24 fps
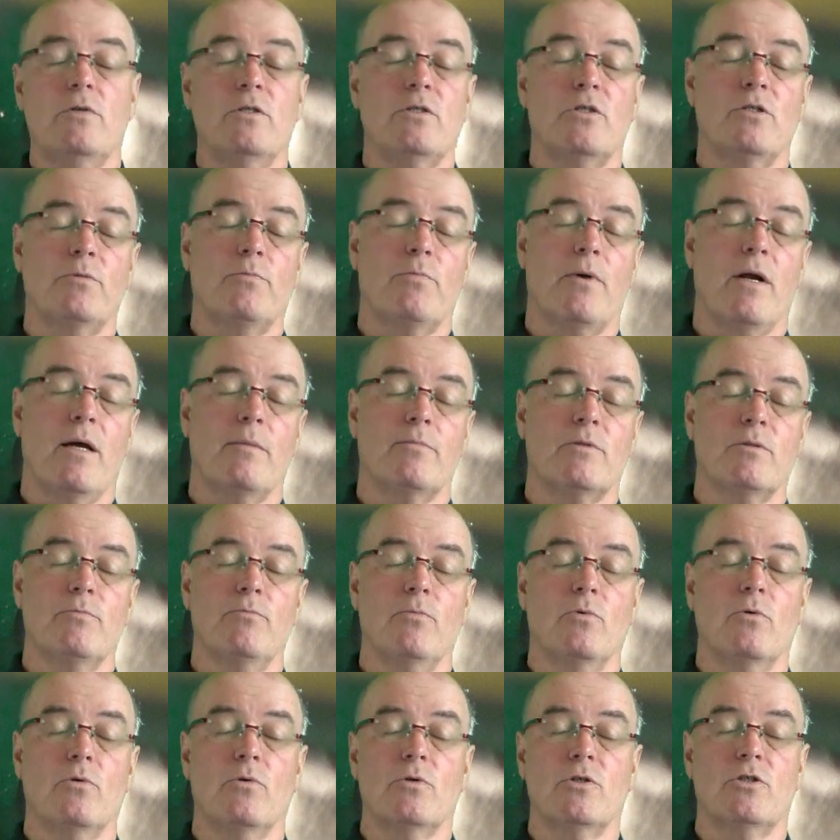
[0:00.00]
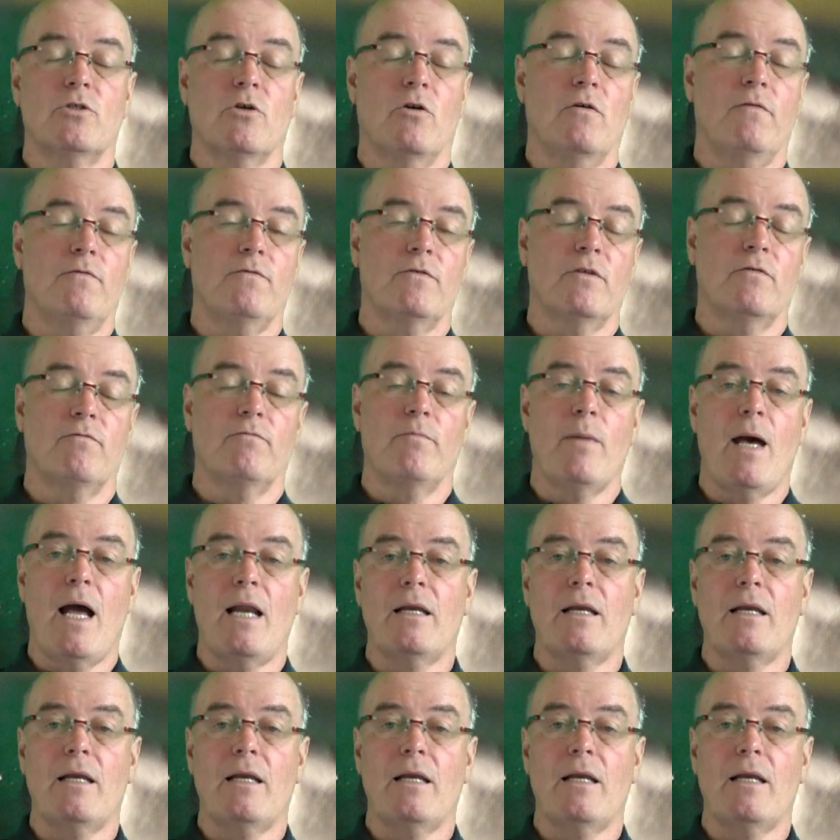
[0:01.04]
which are perhaps more soft and